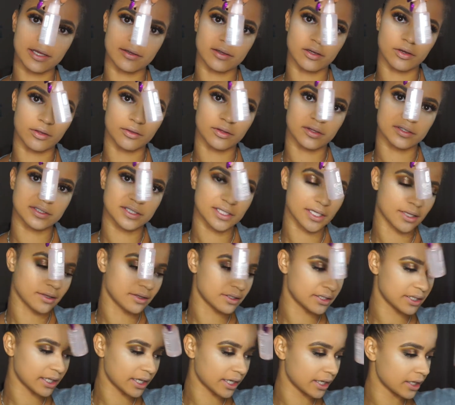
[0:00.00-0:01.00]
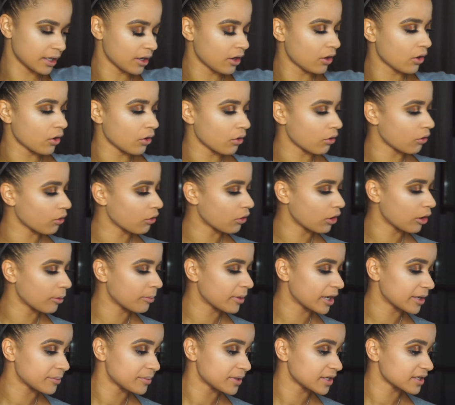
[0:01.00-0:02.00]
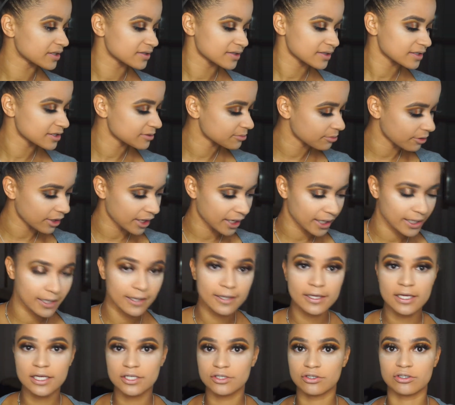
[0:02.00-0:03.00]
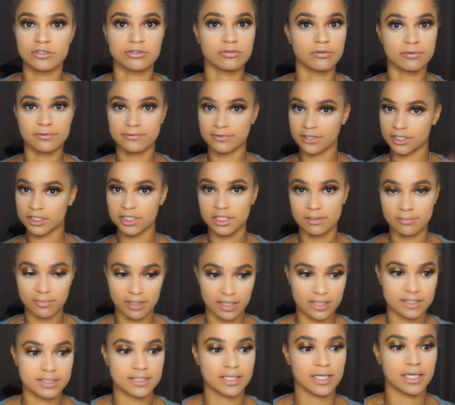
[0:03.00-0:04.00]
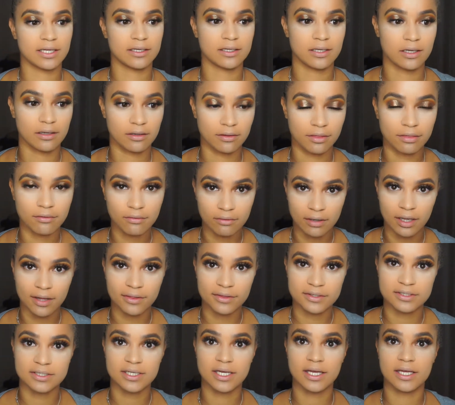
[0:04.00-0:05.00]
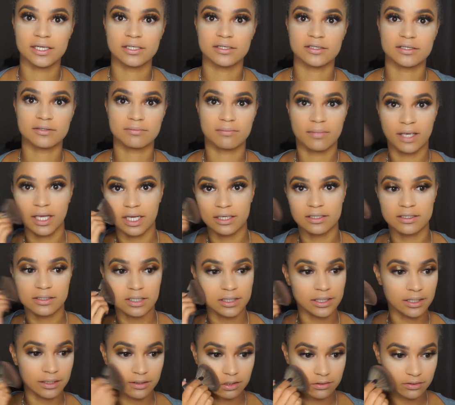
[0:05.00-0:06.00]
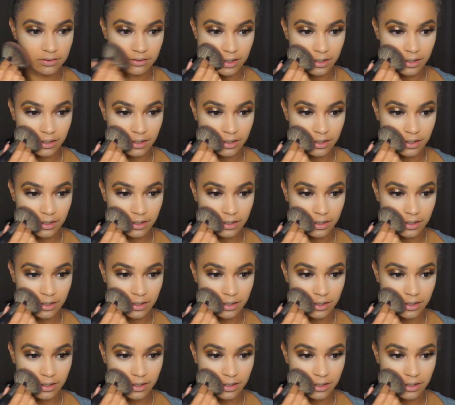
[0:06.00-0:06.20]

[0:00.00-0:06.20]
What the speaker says: I got this the other day, or my Pixi spray, just refreshing my skin throughout the day, just made it